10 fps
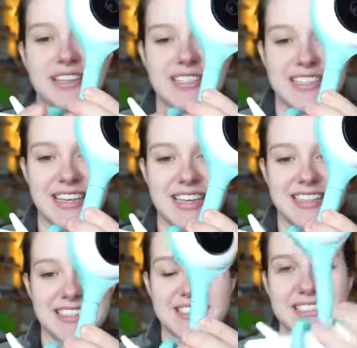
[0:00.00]
this
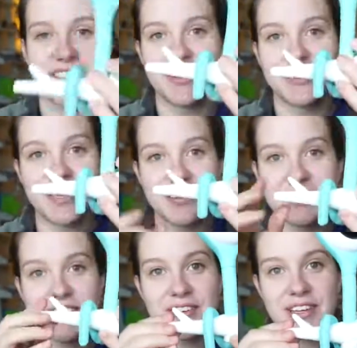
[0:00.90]
is. It's so
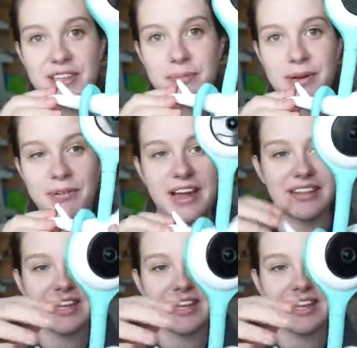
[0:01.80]
cute. So you can loop it around